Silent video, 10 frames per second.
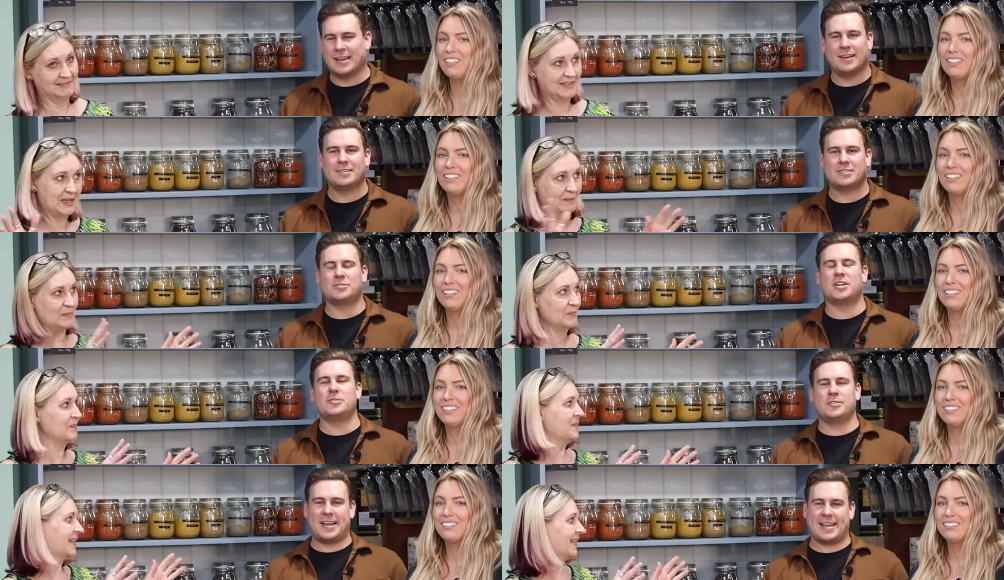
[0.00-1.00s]
Speaker 1: Yeah. so
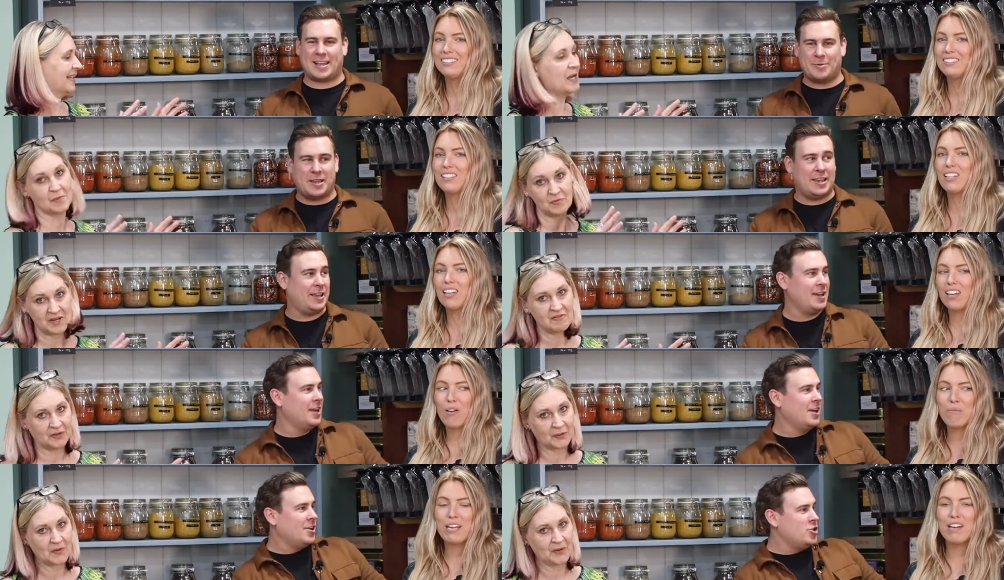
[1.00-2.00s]
don't do that. Come, come here.
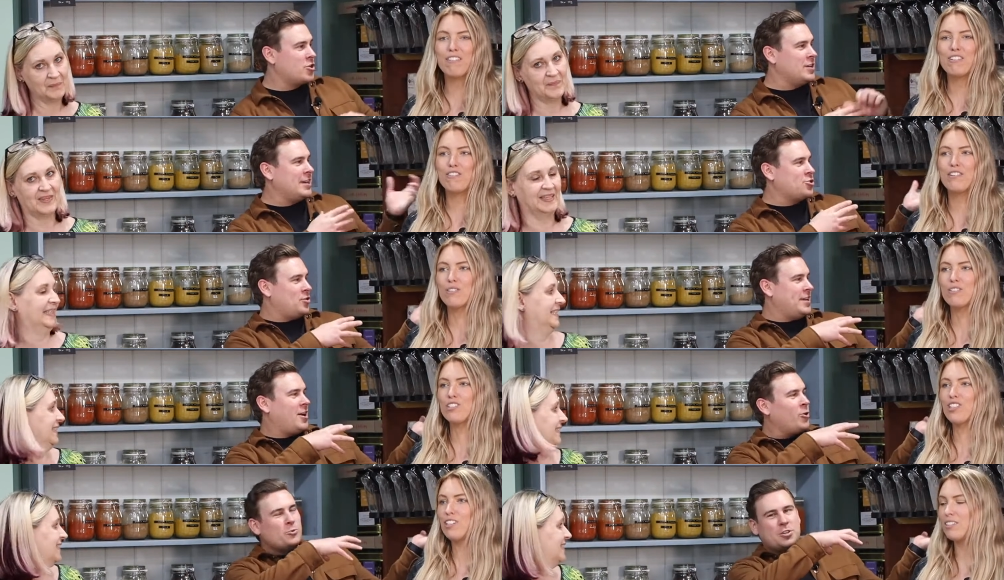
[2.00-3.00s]
Come here you can literally
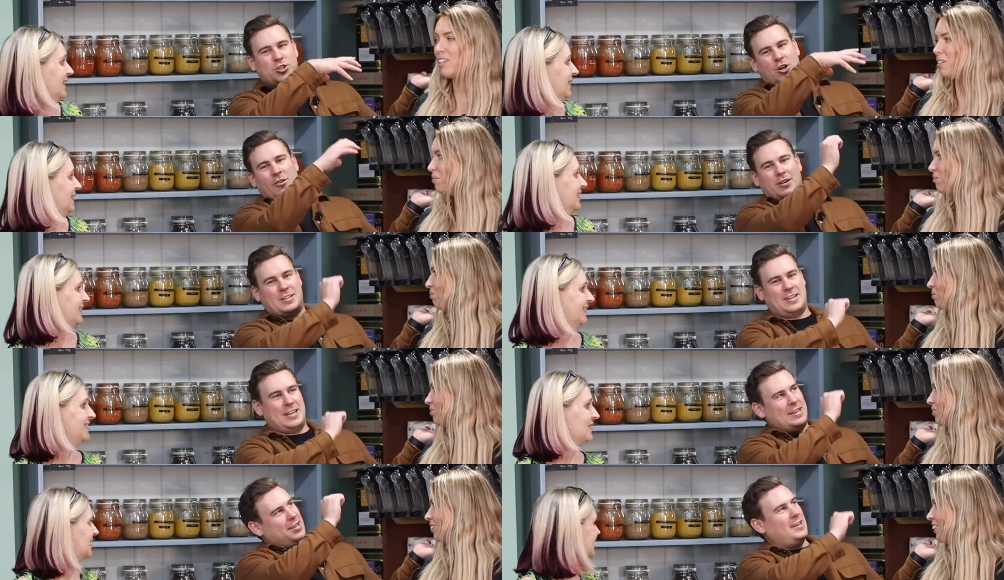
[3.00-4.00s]
the hold the jar
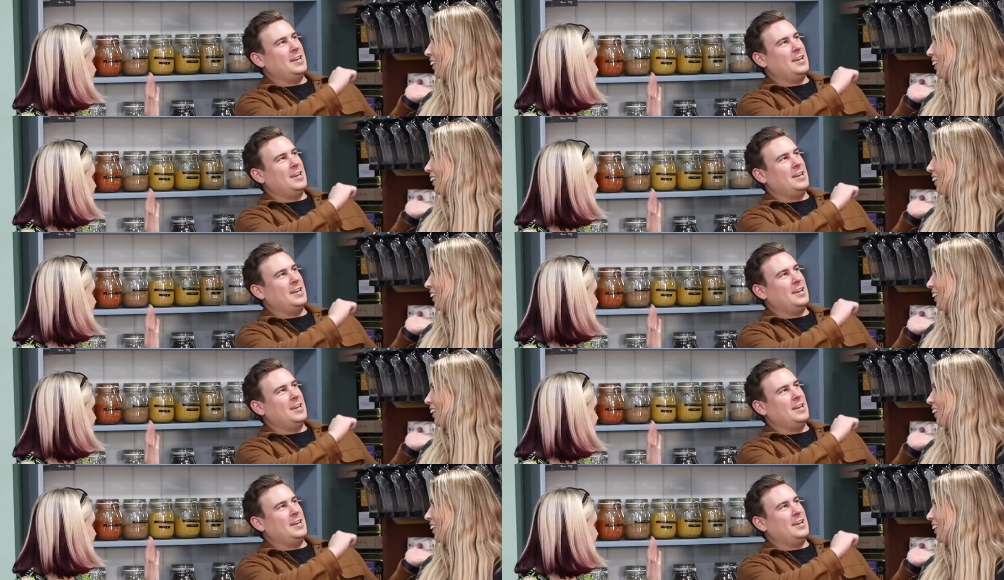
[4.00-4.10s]
underneath. You can